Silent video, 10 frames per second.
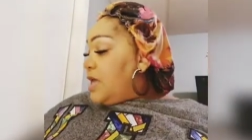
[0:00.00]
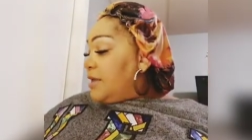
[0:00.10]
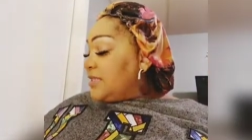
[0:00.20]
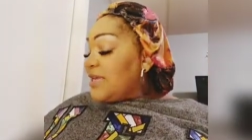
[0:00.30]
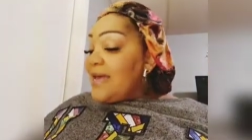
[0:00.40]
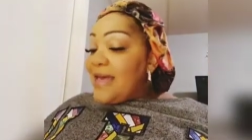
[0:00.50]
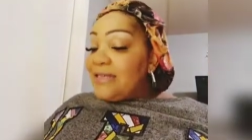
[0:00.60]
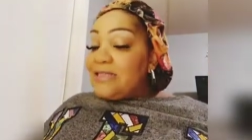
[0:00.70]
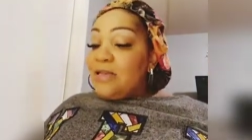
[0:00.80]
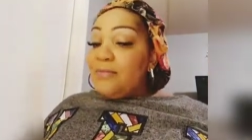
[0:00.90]
Because I
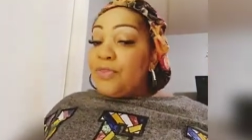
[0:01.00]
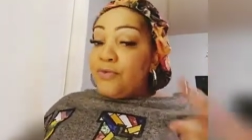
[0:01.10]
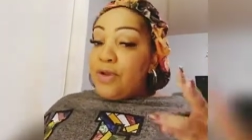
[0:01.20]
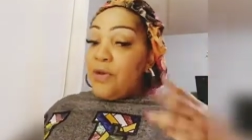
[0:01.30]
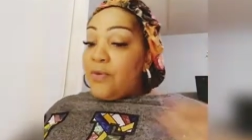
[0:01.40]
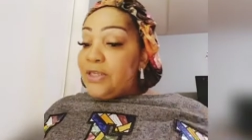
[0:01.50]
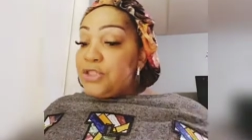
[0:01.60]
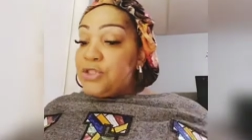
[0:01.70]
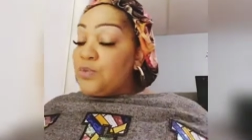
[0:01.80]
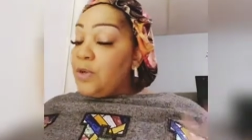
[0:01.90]
asked him three
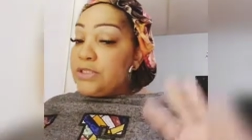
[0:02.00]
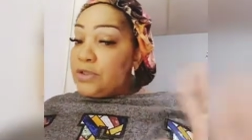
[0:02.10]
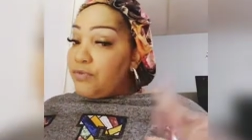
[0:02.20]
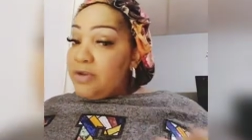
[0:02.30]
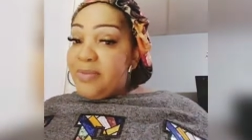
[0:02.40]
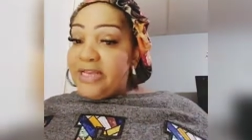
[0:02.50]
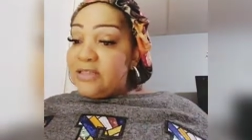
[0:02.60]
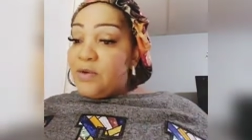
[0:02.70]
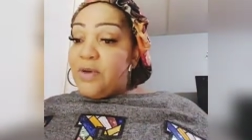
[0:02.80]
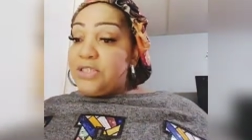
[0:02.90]
questions once and three
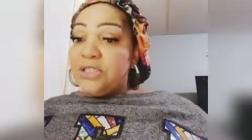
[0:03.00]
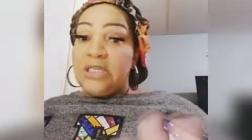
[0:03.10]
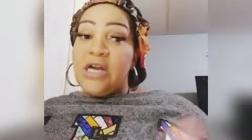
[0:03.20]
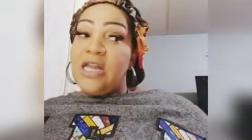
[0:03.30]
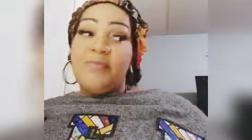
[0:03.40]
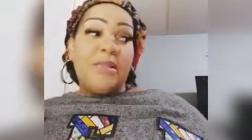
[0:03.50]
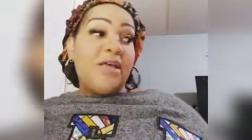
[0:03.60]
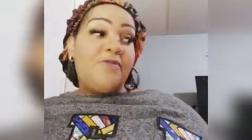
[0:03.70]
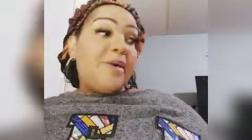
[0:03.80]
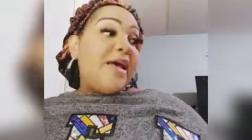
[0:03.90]
basic questions. He got up and
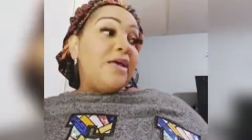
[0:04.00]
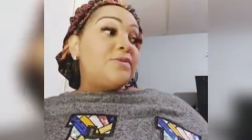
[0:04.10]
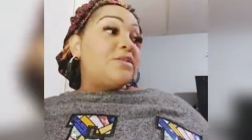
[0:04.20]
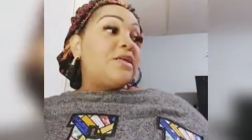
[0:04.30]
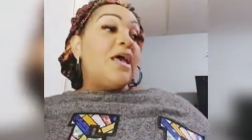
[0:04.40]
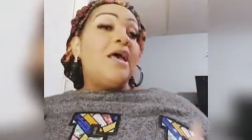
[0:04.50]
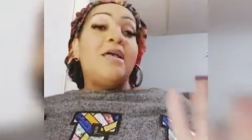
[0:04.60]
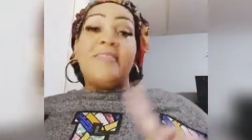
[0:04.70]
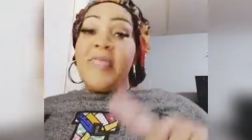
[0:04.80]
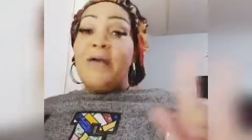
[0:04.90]
left my house.
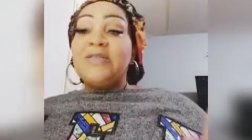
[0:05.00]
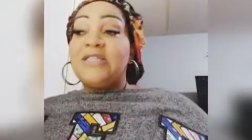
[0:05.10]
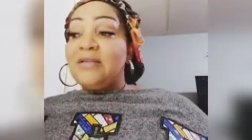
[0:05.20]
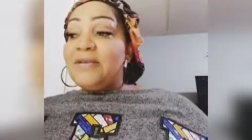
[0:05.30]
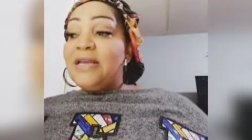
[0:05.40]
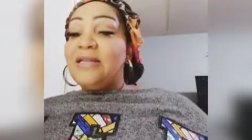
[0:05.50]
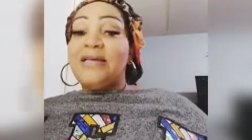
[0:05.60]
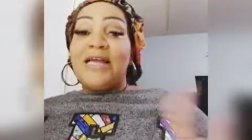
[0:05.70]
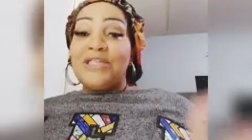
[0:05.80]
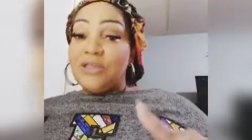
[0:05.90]
And that was in the beginning,
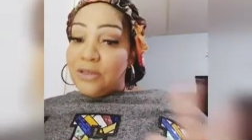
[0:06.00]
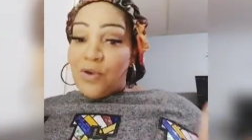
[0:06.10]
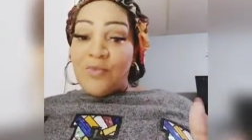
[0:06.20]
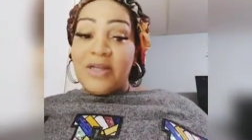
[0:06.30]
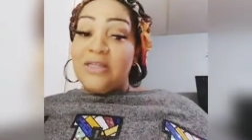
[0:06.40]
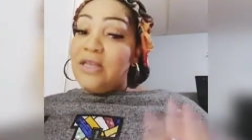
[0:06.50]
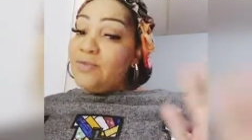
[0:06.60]
and I should have known right there.